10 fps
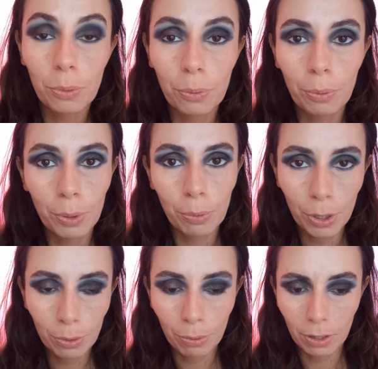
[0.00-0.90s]
We
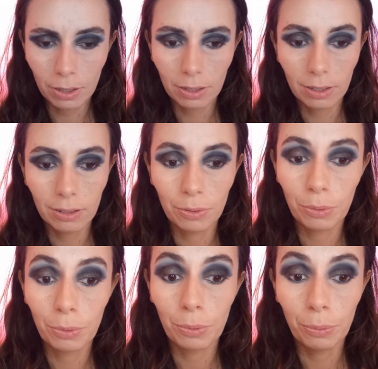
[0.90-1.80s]
work what
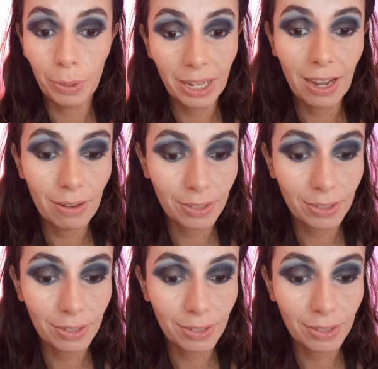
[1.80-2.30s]
we have,